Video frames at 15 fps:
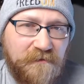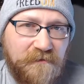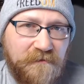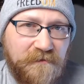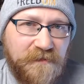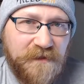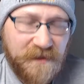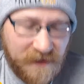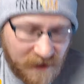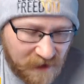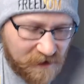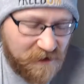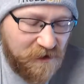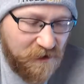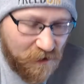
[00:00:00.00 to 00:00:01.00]
Stick
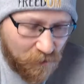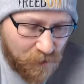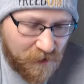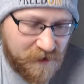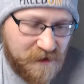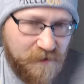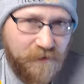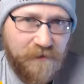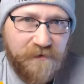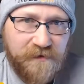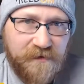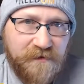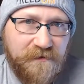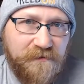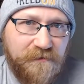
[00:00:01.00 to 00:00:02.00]
to your
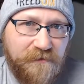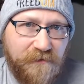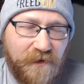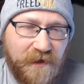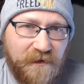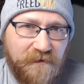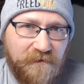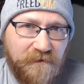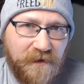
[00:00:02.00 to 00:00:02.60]
principles, right?